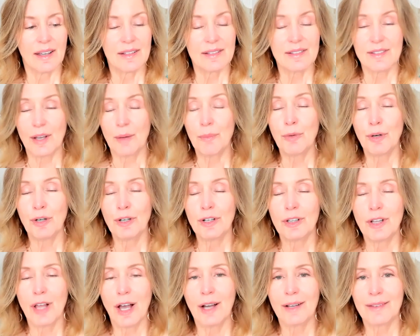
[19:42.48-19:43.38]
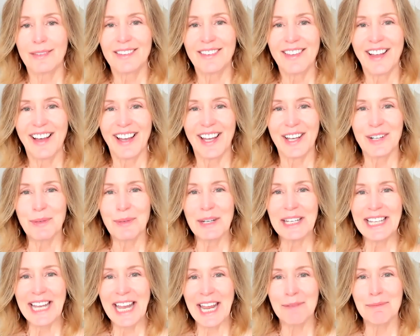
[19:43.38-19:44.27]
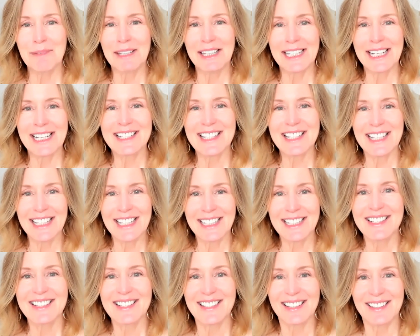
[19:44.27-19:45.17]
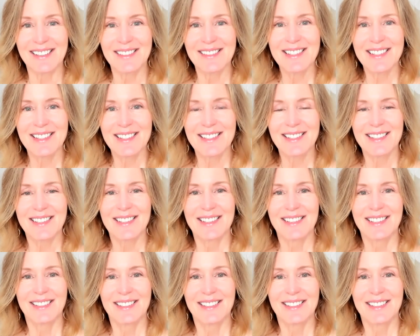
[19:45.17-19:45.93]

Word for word: somewhere along the line, we came in as innocence.